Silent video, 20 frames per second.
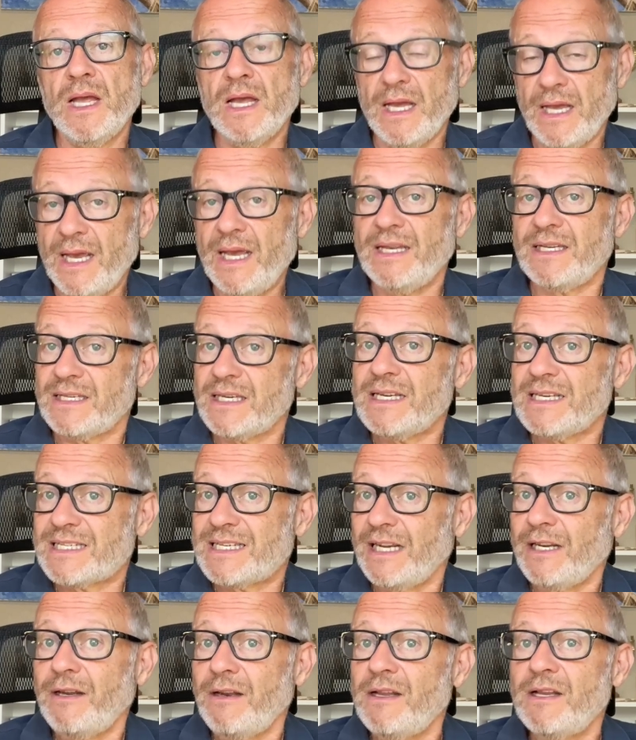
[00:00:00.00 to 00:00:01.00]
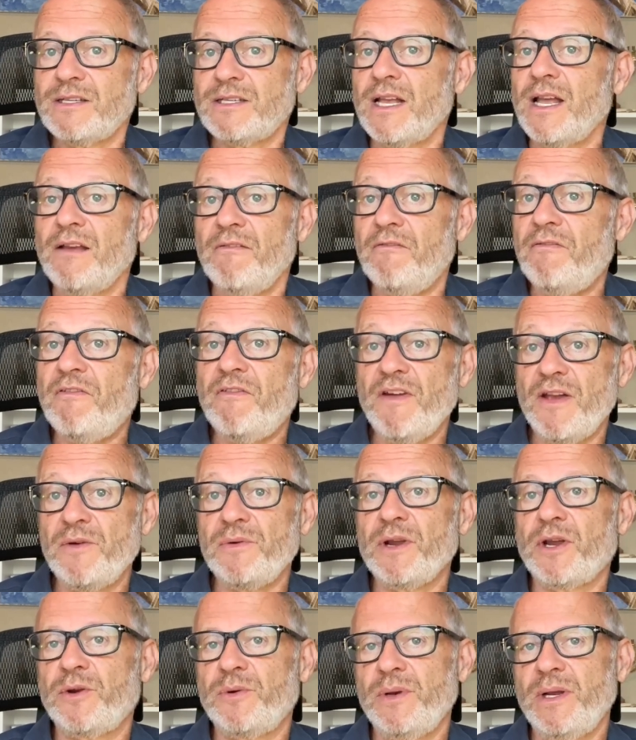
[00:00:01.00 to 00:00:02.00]
And Satan is
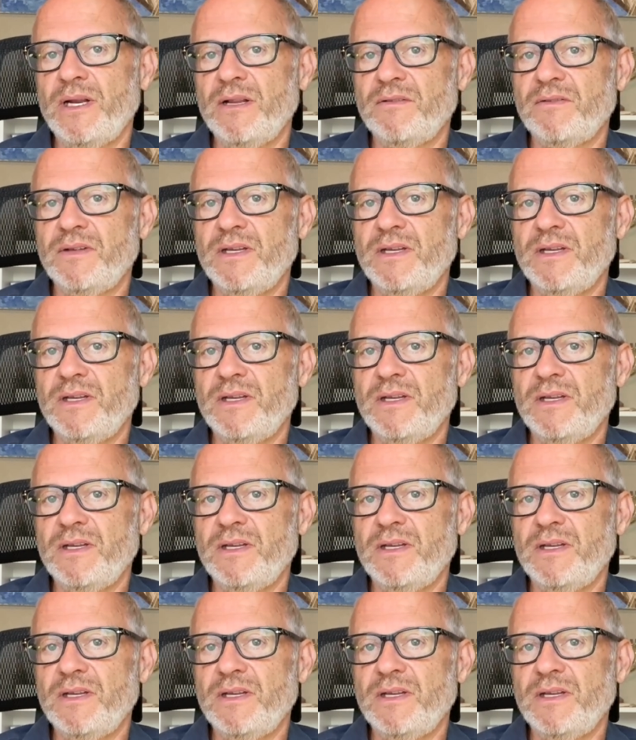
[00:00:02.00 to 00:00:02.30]
very creative.